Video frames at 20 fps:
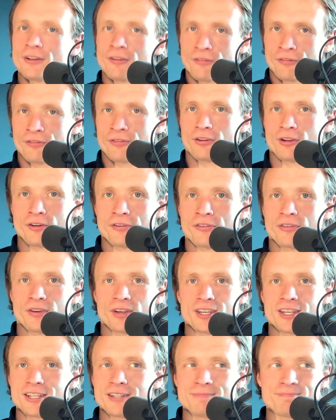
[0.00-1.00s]

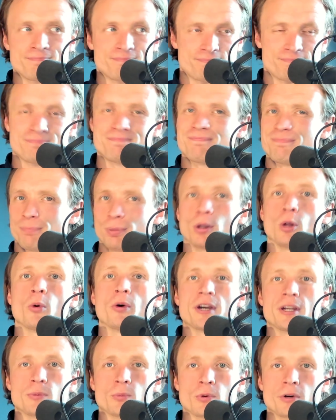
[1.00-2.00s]
fluffy,
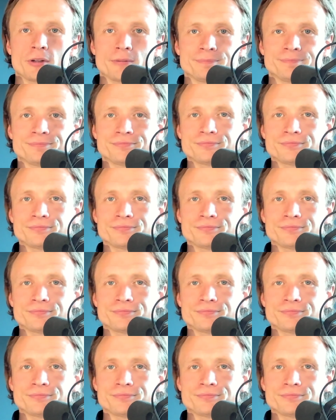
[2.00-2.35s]
bloated one.